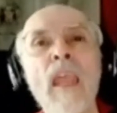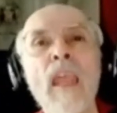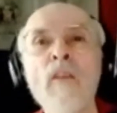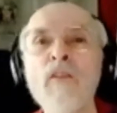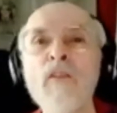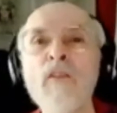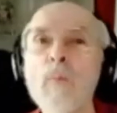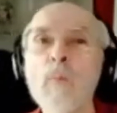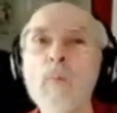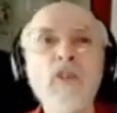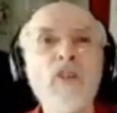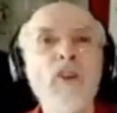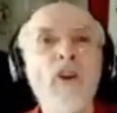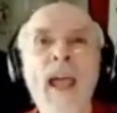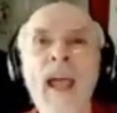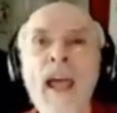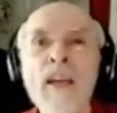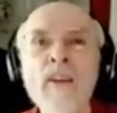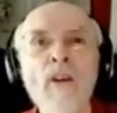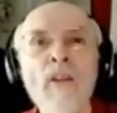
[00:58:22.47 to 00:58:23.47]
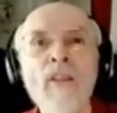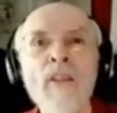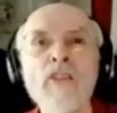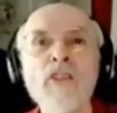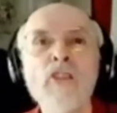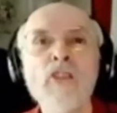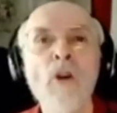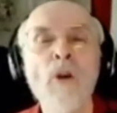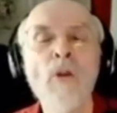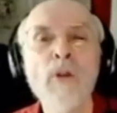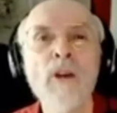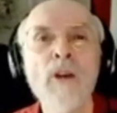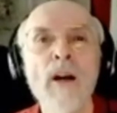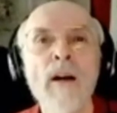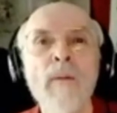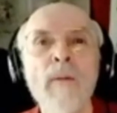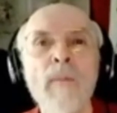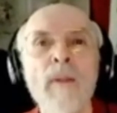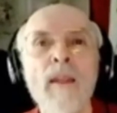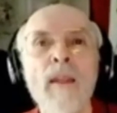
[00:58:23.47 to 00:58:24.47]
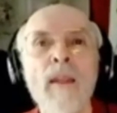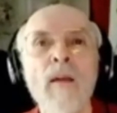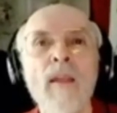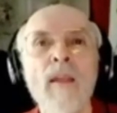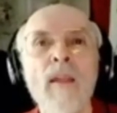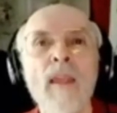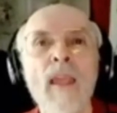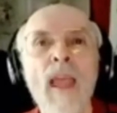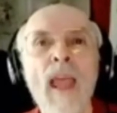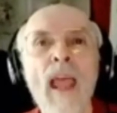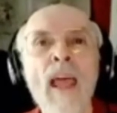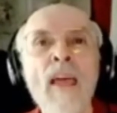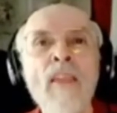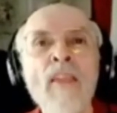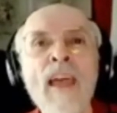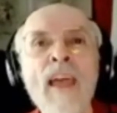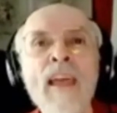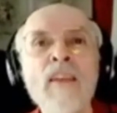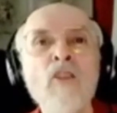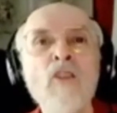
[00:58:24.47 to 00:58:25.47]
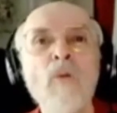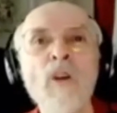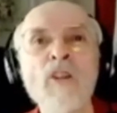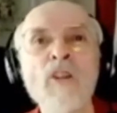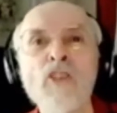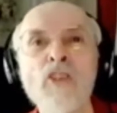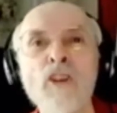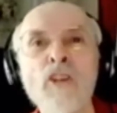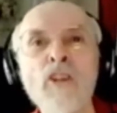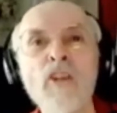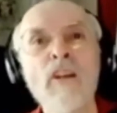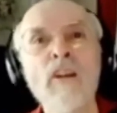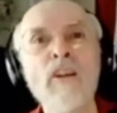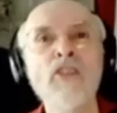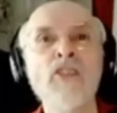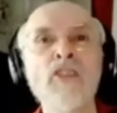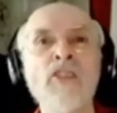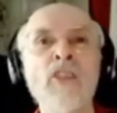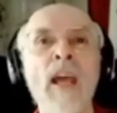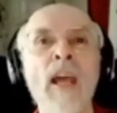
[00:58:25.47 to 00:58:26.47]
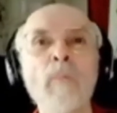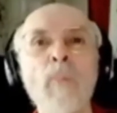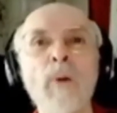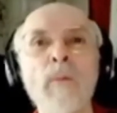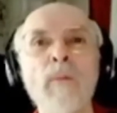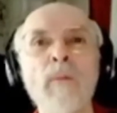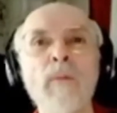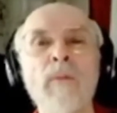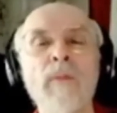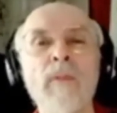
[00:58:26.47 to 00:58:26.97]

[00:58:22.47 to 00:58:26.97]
If you put your hand on their shoulder and then do a circular step,